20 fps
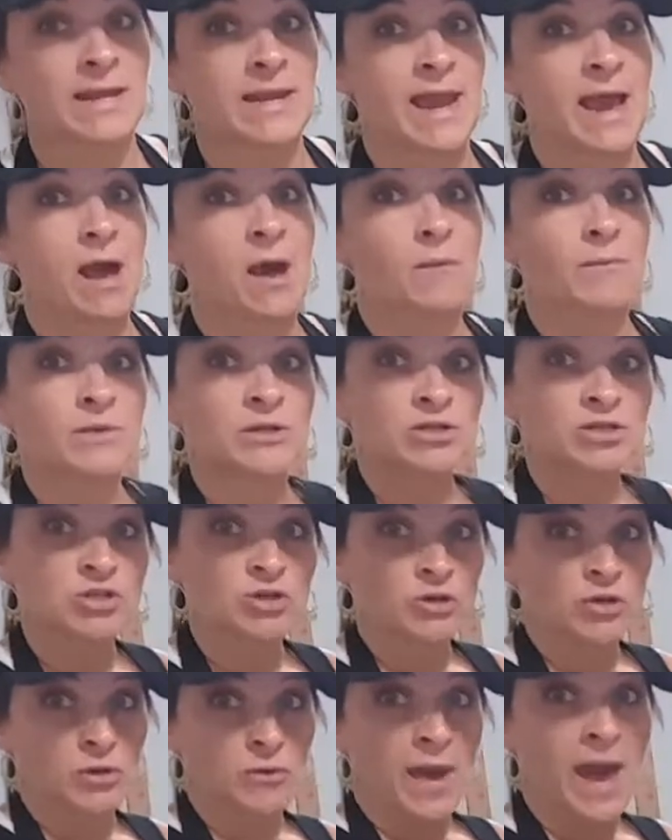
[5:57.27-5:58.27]
Now I'm going to
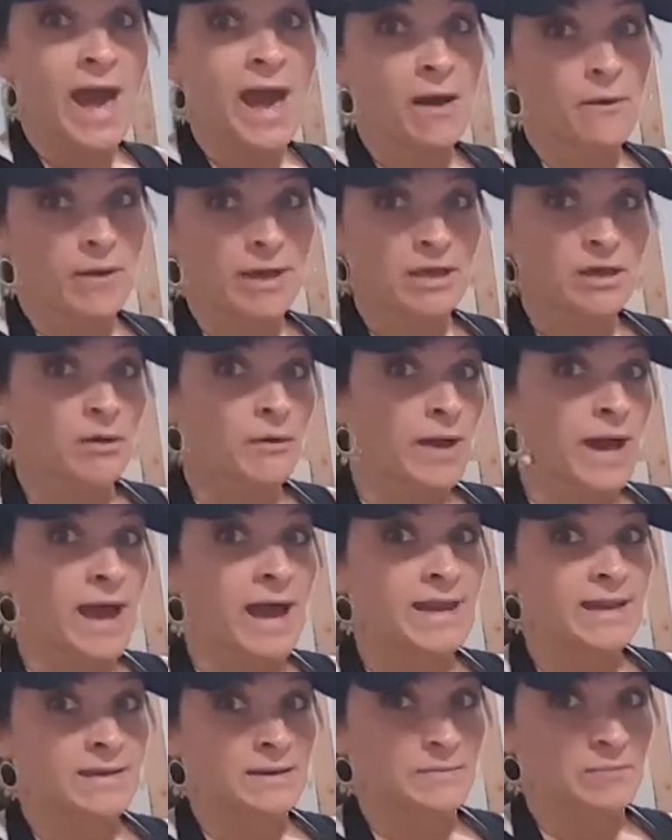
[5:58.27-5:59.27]
show you how I go
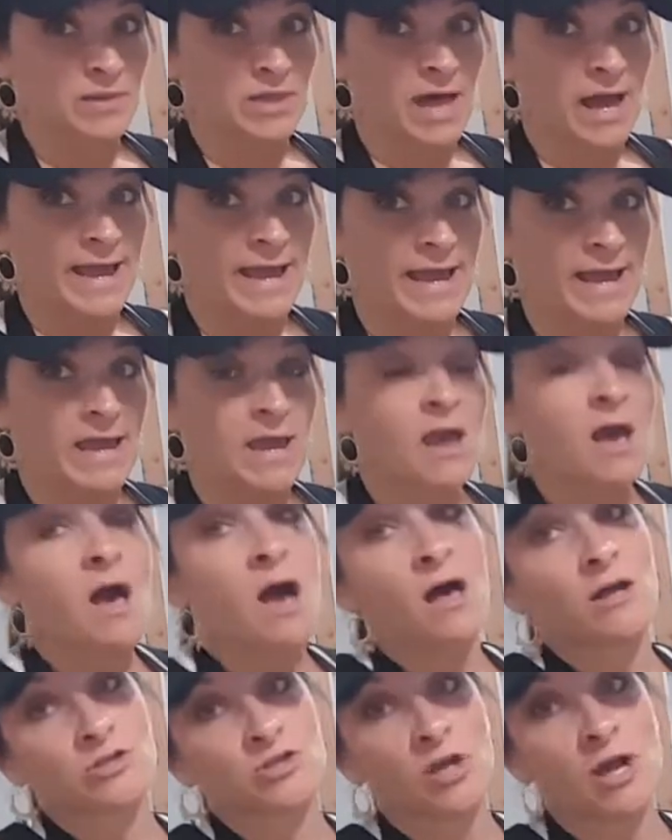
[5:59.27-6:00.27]
ahead and apply it.
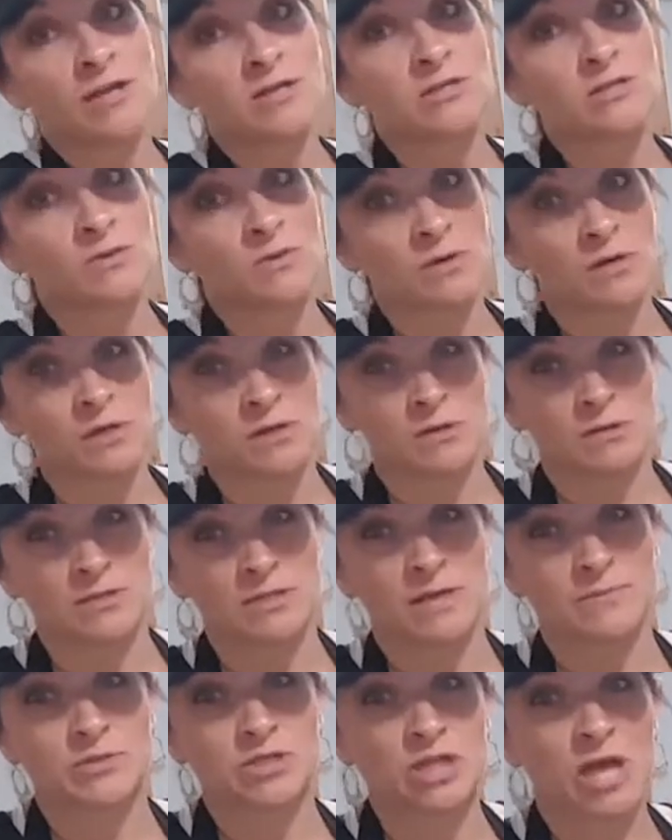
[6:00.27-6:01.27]
I'll try to do a
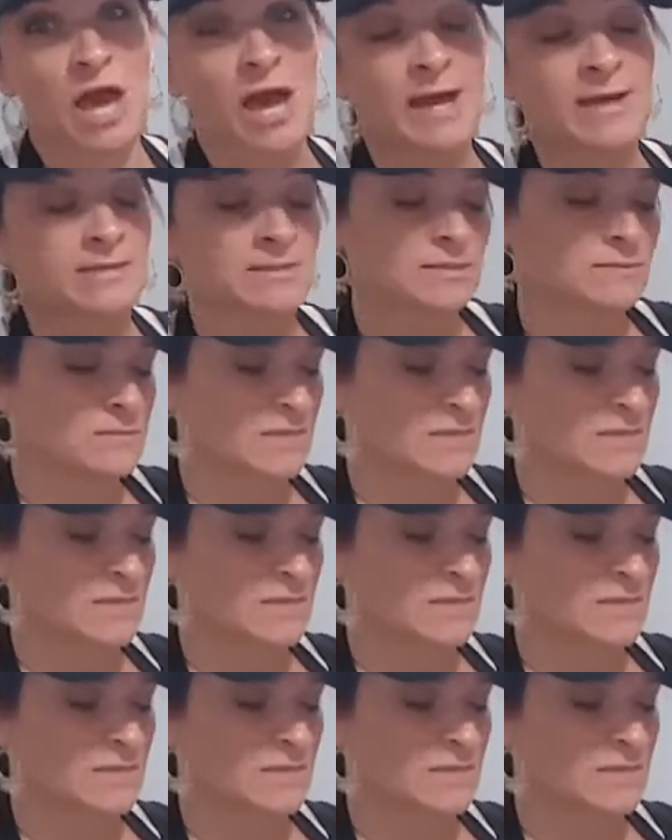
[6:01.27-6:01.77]
close-up shot.